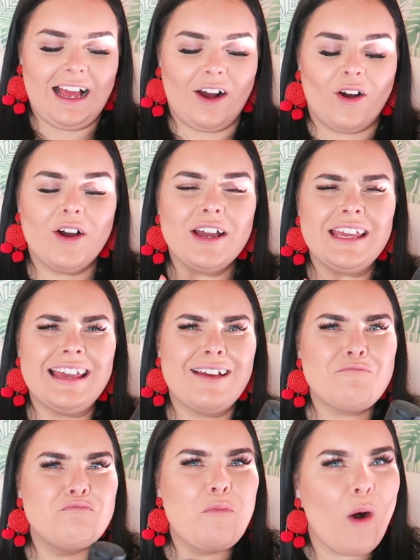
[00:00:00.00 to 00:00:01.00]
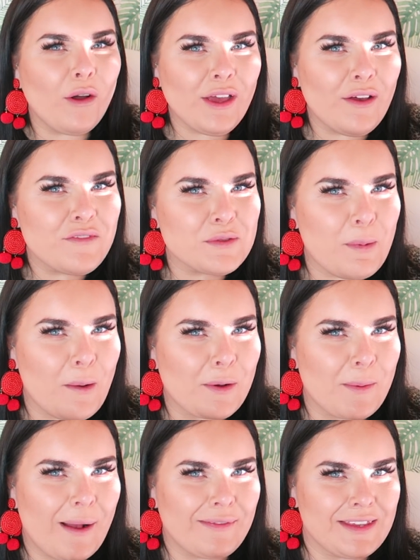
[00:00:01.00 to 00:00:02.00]
I might have spoke
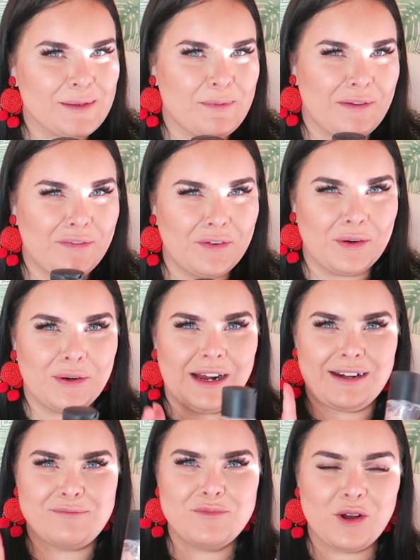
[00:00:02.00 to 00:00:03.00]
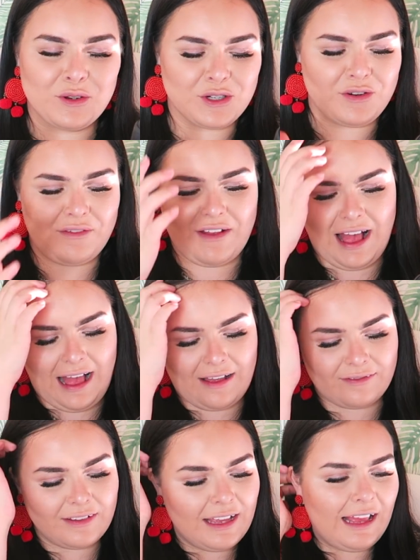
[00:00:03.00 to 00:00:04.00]
about this before, and I'm not sure if I
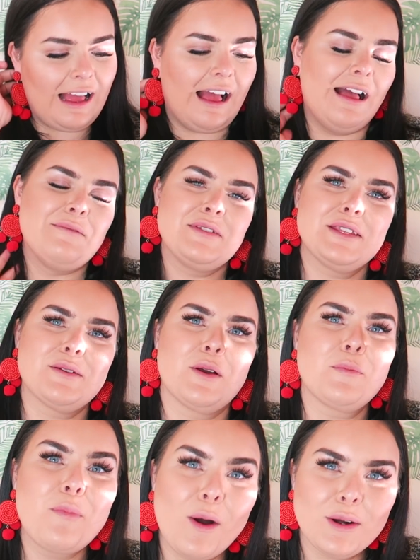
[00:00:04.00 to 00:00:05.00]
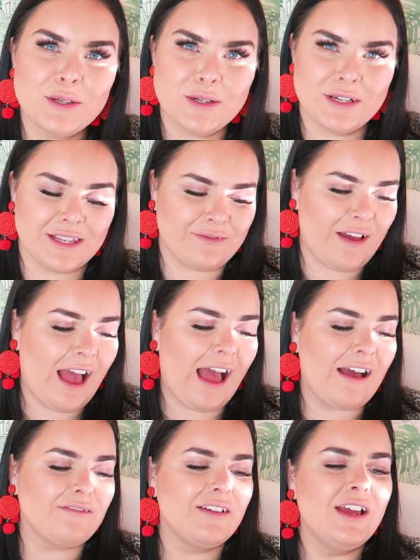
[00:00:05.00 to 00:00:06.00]
have, so I apologise if I
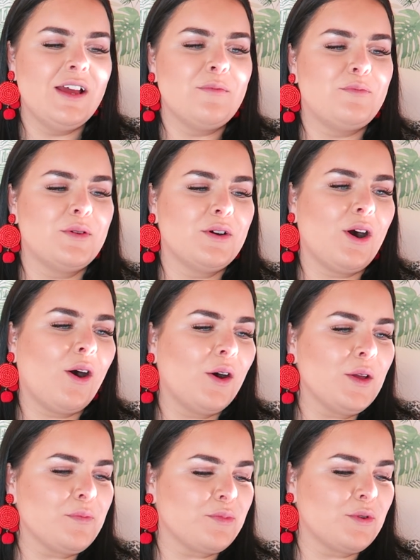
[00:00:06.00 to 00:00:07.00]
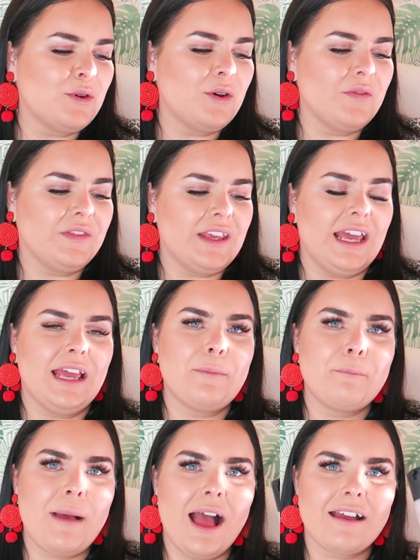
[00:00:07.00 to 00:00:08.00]
have, but I brought the
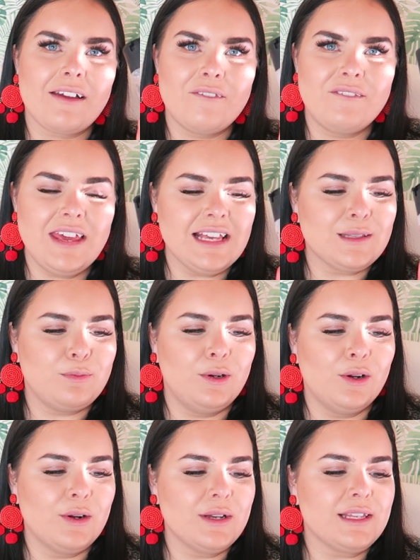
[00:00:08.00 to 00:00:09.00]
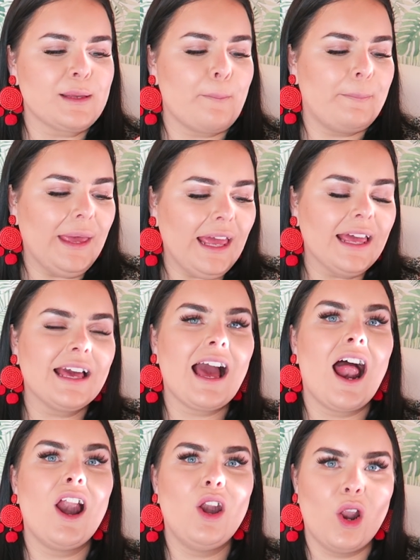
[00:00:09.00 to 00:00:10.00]
MAC Fix Plus Pink
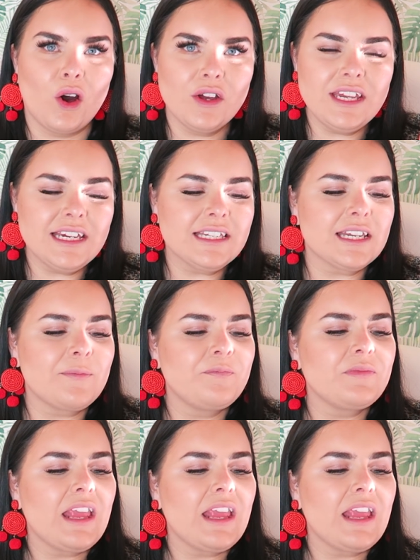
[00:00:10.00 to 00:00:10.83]
Light,